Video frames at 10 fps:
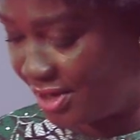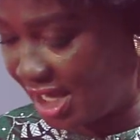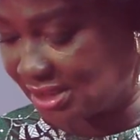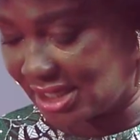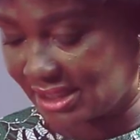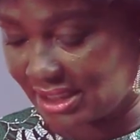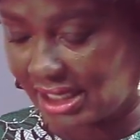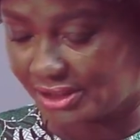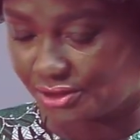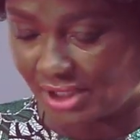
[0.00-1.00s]
and I
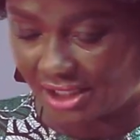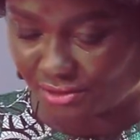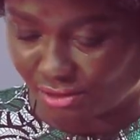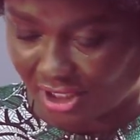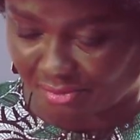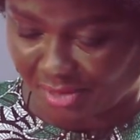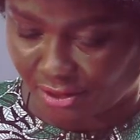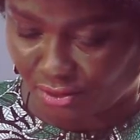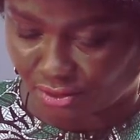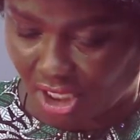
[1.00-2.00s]
think I should look at
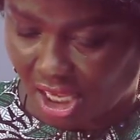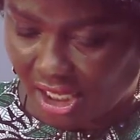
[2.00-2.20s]
my note.